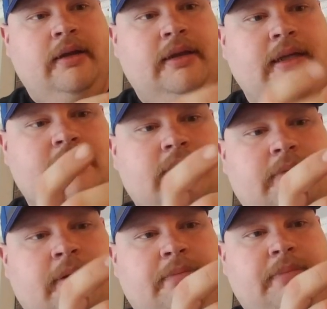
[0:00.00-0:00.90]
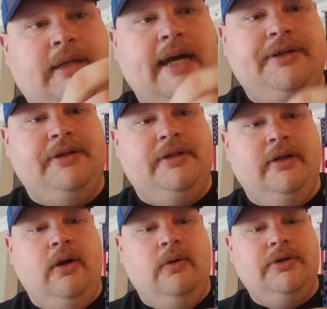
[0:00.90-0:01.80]
This attaches to
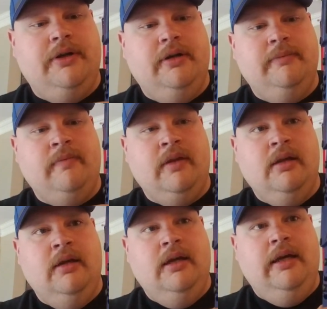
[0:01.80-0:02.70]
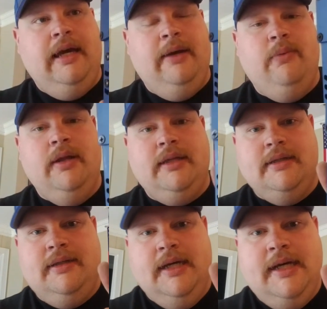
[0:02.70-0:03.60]
the holster, and what
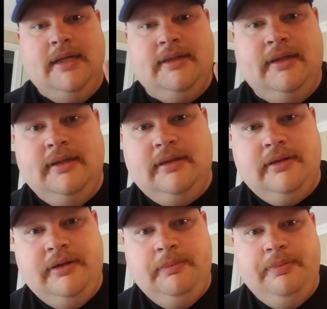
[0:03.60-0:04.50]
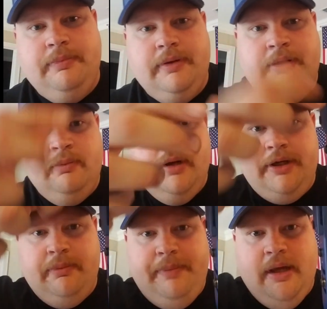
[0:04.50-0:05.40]
this does is you run
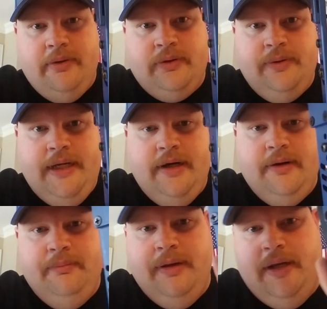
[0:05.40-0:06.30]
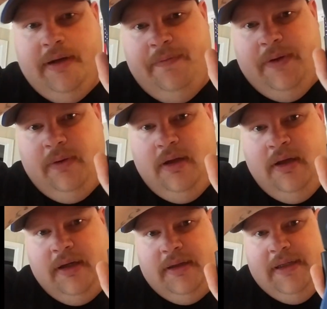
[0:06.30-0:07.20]
your belt through here, but if you'll
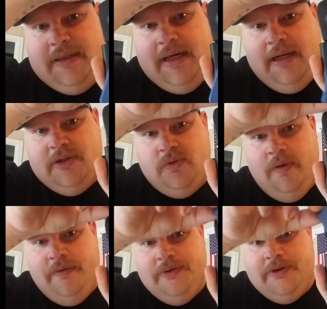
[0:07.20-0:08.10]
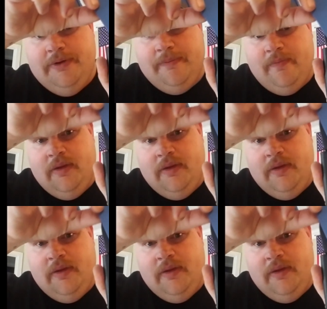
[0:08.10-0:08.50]
look, this kind of swivels.